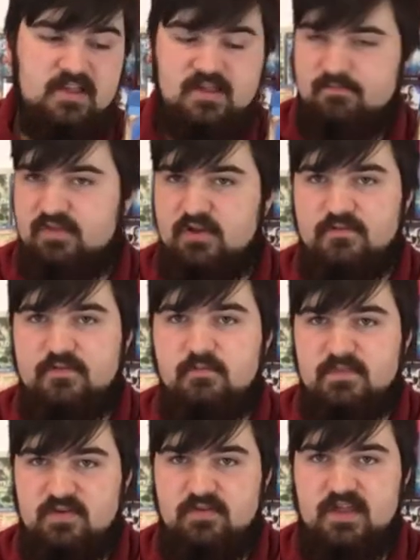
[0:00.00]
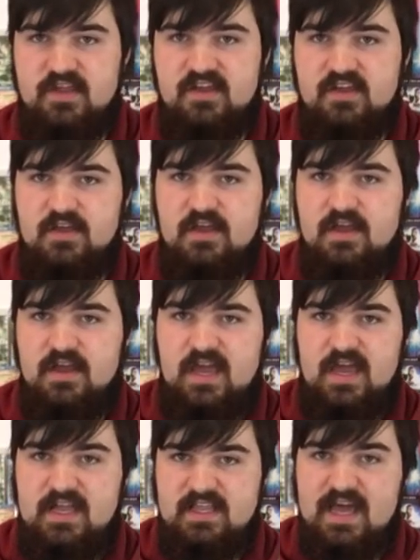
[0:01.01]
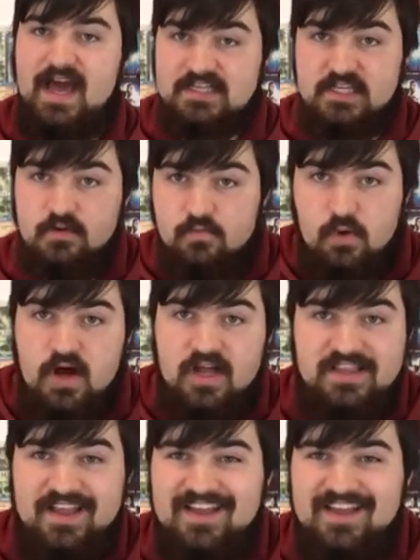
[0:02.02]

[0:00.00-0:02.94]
some beautiful music, and it actually won